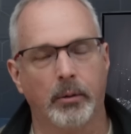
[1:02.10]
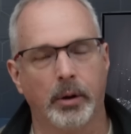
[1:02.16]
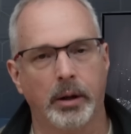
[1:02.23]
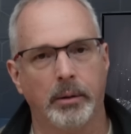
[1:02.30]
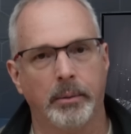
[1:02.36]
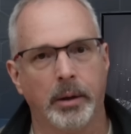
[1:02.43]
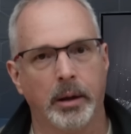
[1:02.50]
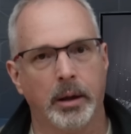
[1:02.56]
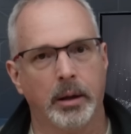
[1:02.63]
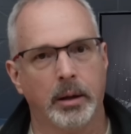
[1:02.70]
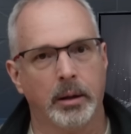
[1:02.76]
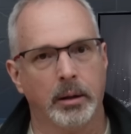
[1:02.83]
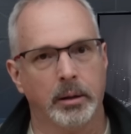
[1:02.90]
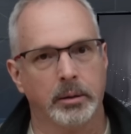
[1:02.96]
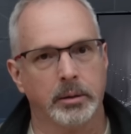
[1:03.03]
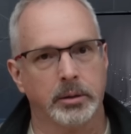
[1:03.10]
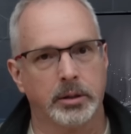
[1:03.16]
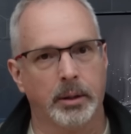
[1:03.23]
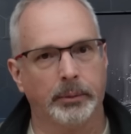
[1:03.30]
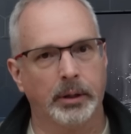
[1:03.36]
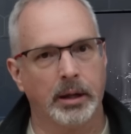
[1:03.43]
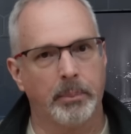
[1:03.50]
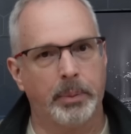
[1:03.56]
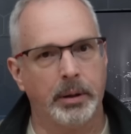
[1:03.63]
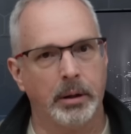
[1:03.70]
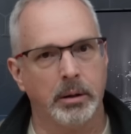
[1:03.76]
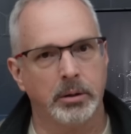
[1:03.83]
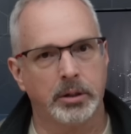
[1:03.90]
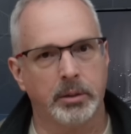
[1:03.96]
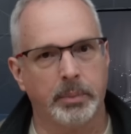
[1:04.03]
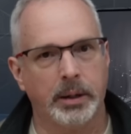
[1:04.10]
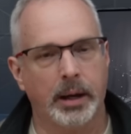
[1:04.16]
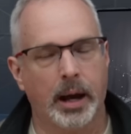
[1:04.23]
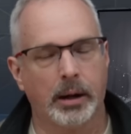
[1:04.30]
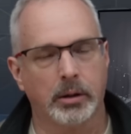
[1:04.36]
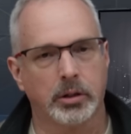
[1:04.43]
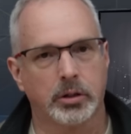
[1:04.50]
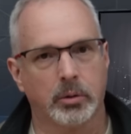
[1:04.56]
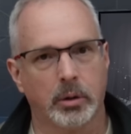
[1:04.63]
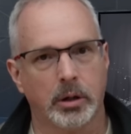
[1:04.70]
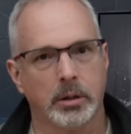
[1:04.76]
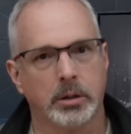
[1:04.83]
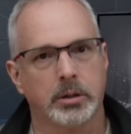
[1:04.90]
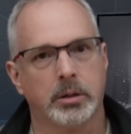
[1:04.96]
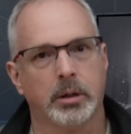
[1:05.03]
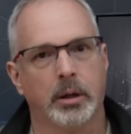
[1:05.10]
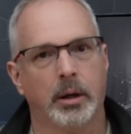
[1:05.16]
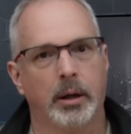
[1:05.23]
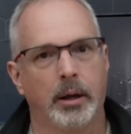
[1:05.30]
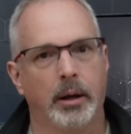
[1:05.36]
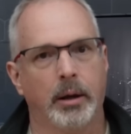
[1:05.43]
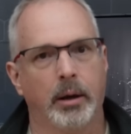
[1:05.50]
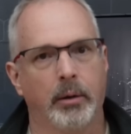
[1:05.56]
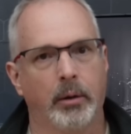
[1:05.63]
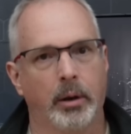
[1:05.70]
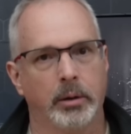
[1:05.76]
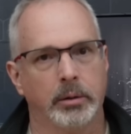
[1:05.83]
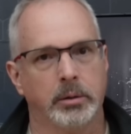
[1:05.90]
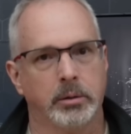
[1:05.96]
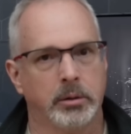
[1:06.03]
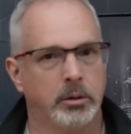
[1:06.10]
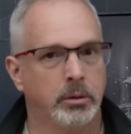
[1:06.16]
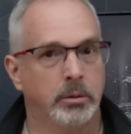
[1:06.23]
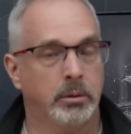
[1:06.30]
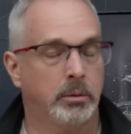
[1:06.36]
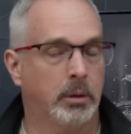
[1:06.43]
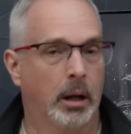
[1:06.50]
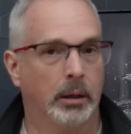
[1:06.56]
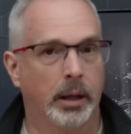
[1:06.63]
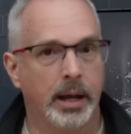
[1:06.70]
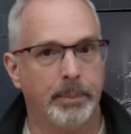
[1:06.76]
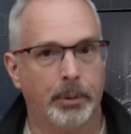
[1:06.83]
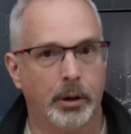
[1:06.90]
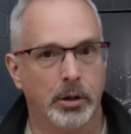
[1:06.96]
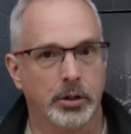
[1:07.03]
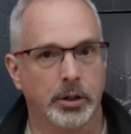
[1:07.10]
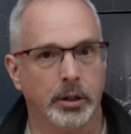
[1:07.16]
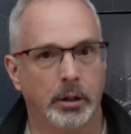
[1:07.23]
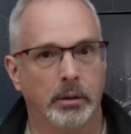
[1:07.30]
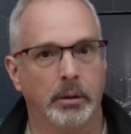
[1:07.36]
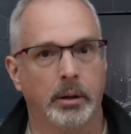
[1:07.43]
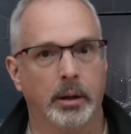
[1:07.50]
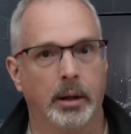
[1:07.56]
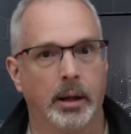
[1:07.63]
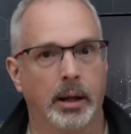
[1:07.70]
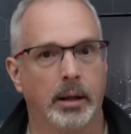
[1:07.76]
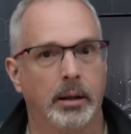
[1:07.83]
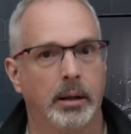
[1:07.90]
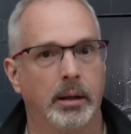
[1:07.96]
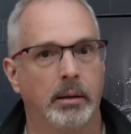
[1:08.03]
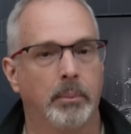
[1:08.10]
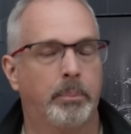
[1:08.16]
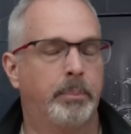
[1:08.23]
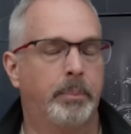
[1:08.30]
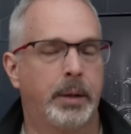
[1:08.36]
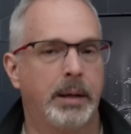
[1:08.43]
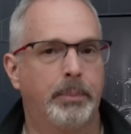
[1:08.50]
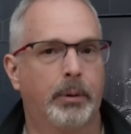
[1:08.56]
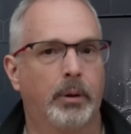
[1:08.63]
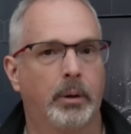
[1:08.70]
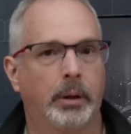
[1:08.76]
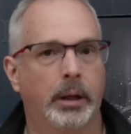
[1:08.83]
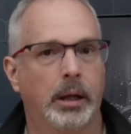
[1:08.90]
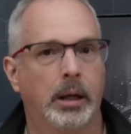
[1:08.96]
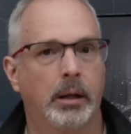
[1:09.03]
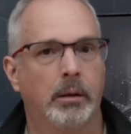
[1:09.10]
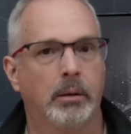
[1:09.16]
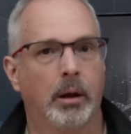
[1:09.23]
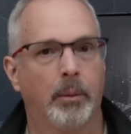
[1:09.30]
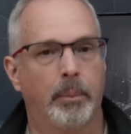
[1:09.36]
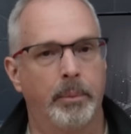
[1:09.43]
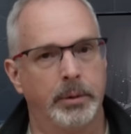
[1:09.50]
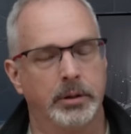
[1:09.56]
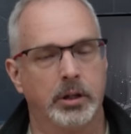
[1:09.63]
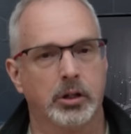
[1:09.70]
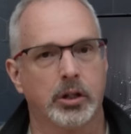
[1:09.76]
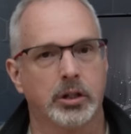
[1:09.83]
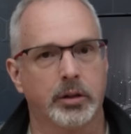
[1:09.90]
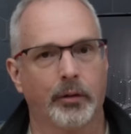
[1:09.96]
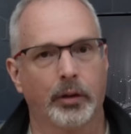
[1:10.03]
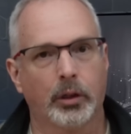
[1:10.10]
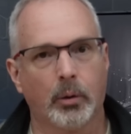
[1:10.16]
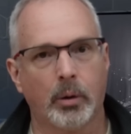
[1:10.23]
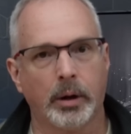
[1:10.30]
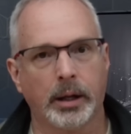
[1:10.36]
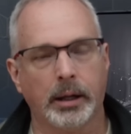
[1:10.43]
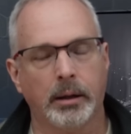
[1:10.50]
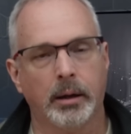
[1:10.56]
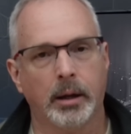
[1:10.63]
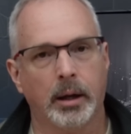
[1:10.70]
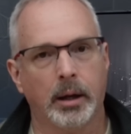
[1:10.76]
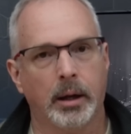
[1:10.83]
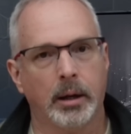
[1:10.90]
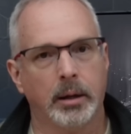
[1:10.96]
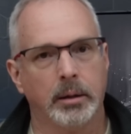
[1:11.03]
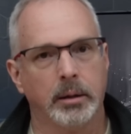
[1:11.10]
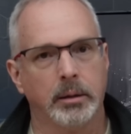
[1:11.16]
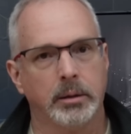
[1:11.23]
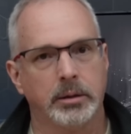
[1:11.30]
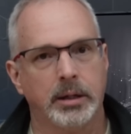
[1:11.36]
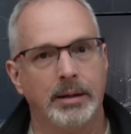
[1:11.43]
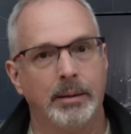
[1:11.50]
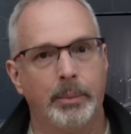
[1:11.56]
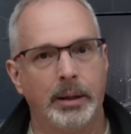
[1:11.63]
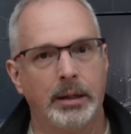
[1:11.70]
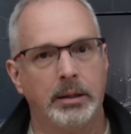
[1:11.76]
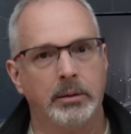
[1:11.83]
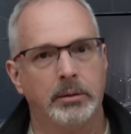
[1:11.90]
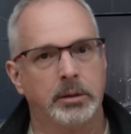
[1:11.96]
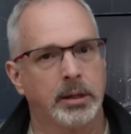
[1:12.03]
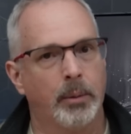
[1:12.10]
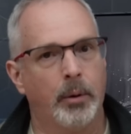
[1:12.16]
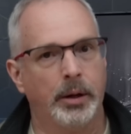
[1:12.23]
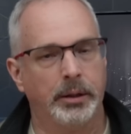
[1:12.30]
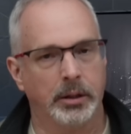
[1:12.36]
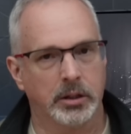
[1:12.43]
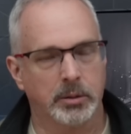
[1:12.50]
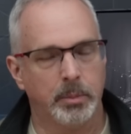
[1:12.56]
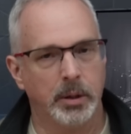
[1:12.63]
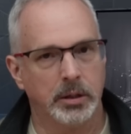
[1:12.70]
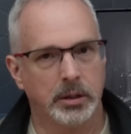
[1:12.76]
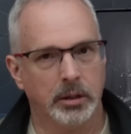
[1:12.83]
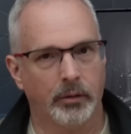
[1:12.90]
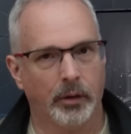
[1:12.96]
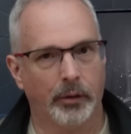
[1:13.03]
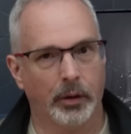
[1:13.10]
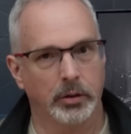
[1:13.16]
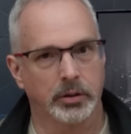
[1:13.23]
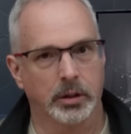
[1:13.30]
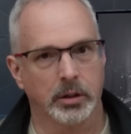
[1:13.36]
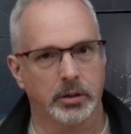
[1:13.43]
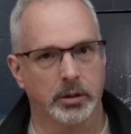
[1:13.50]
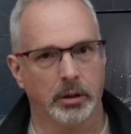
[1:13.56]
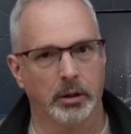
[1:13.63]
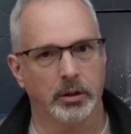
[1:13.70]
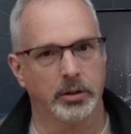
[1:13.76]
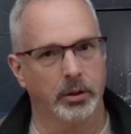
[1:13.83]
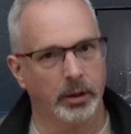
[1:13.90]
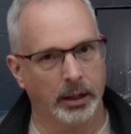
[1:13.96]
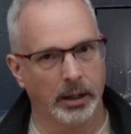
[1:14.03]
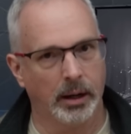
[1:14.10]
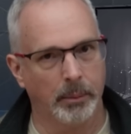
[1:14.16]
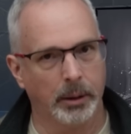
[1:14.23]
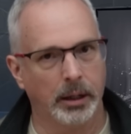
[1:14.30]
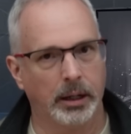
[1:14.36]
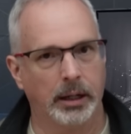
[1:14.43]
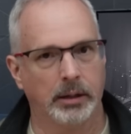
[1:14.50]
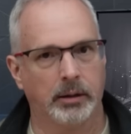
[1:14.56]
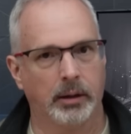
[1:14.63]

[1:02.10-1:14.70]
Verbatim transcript: when something appears to be out of sorts to a layperson, and then people in positions of authority seem to be somewhat dismissive of those concerns. So again, I'm going to get